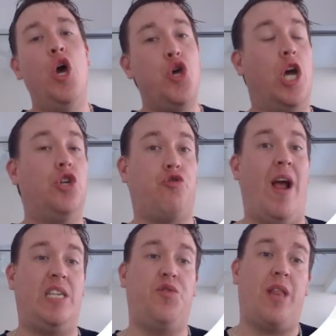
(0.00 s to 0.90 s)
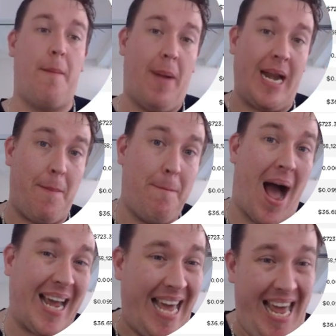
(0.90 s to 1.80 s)
You can transfer that money
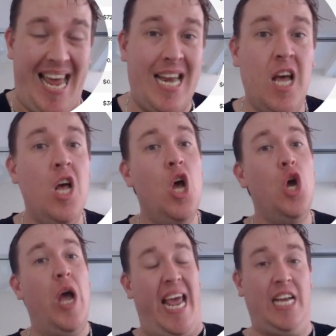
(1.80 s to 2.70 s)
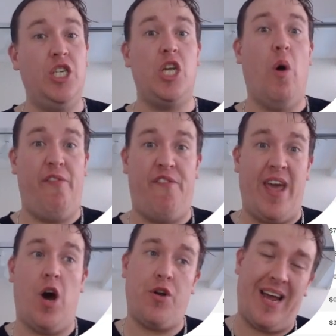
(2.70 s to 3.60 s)
back into your
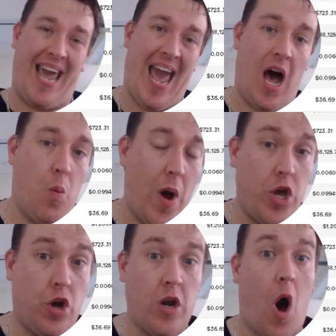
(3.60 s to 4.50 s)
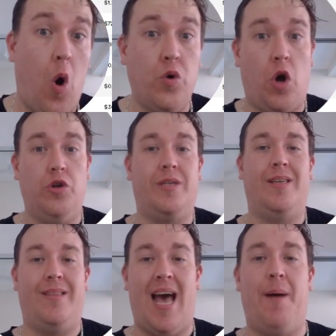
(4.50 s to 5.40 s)
fiat account where you can hold on to
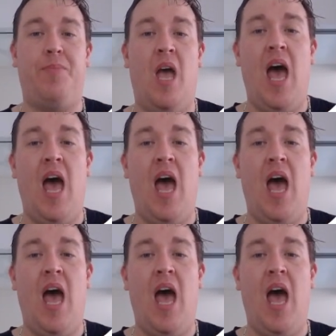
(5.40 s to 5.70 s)
that.